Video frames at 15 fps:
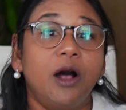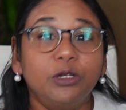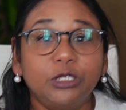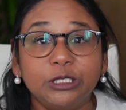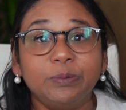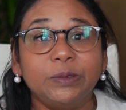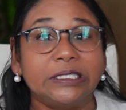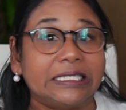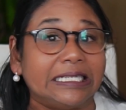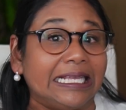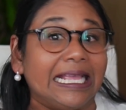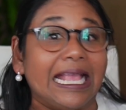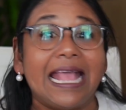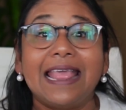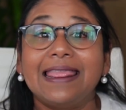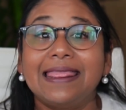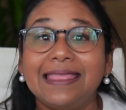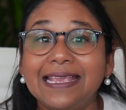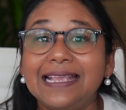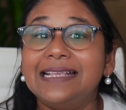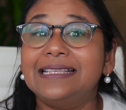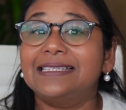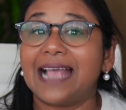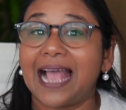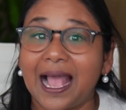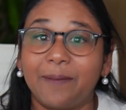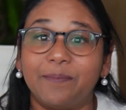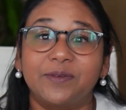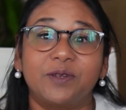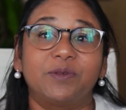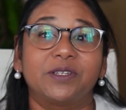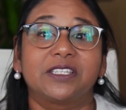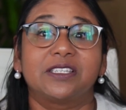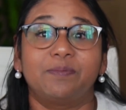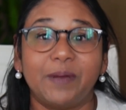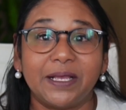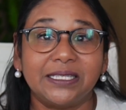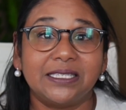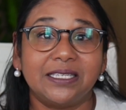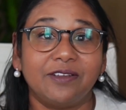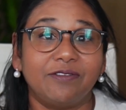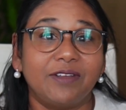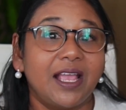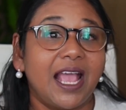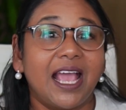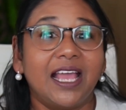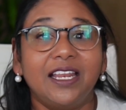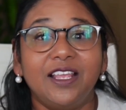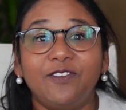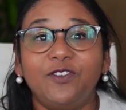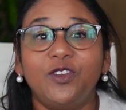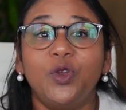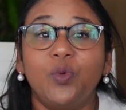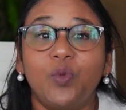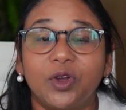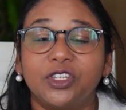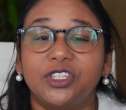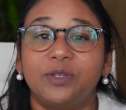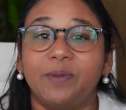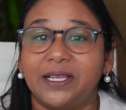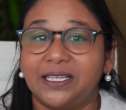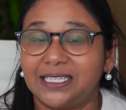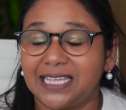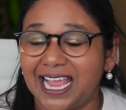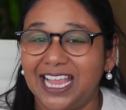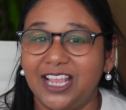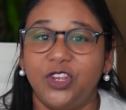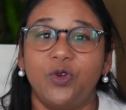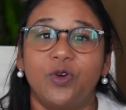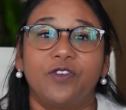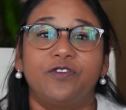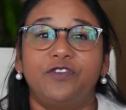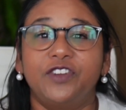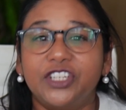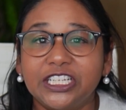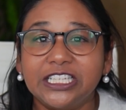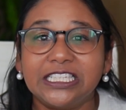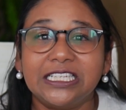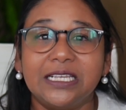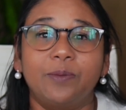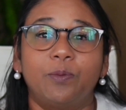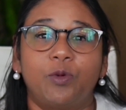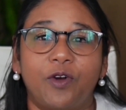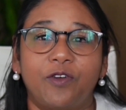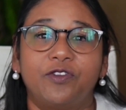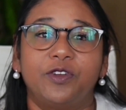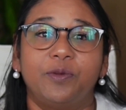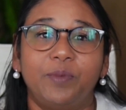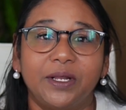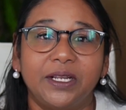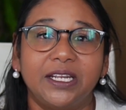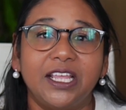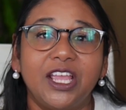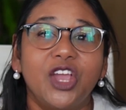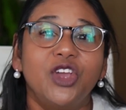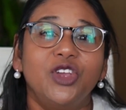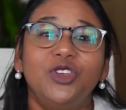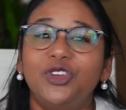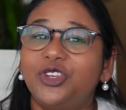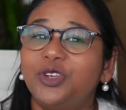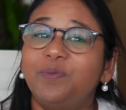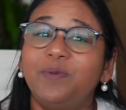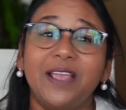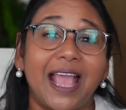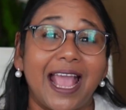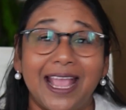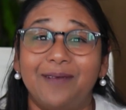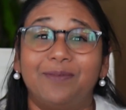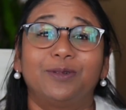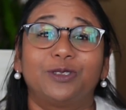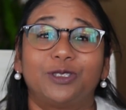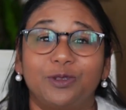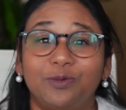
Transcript: Ultimately, these apps are expensive, and if you want to maintain your efficiency and profitability, you should be able